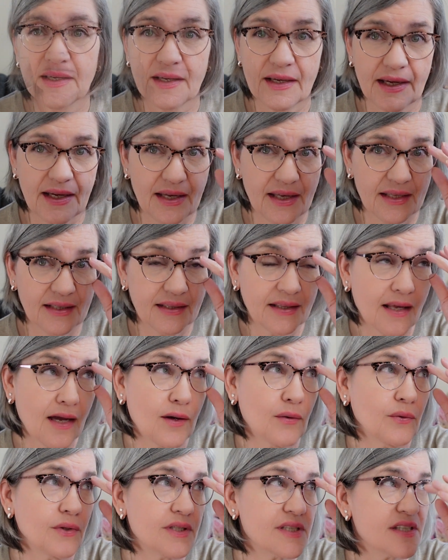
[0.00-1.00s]
And
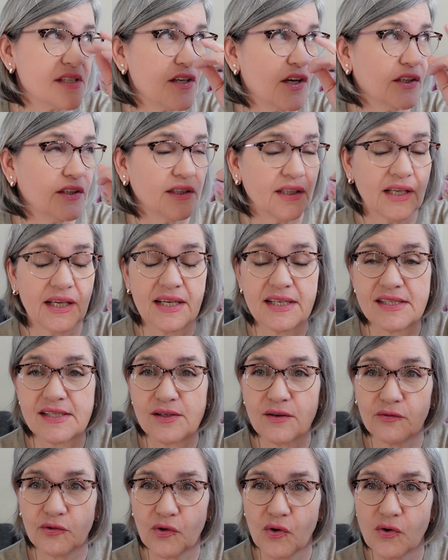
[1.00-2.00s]
now the sun is
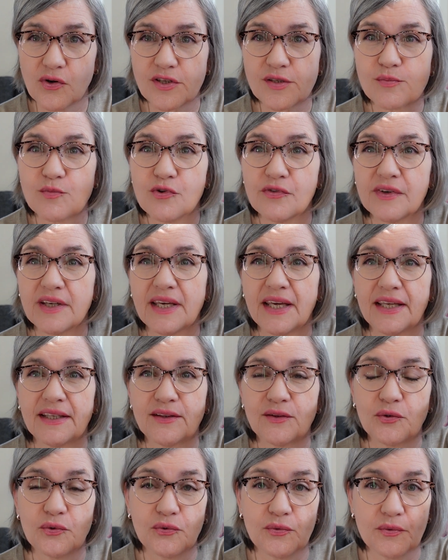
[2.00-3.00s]
of course moving
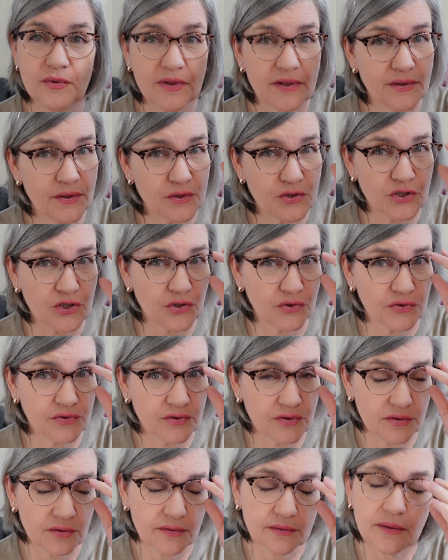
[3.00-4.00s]
into the
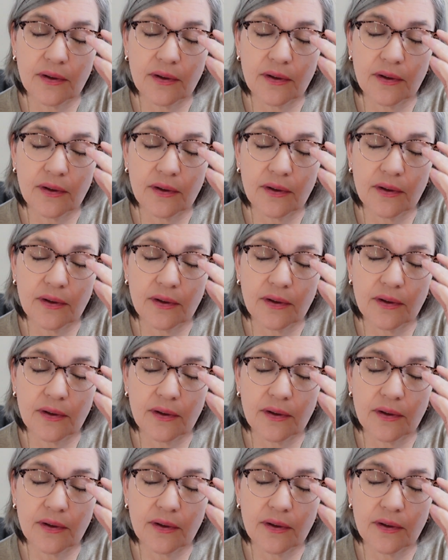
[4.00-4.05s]
shot.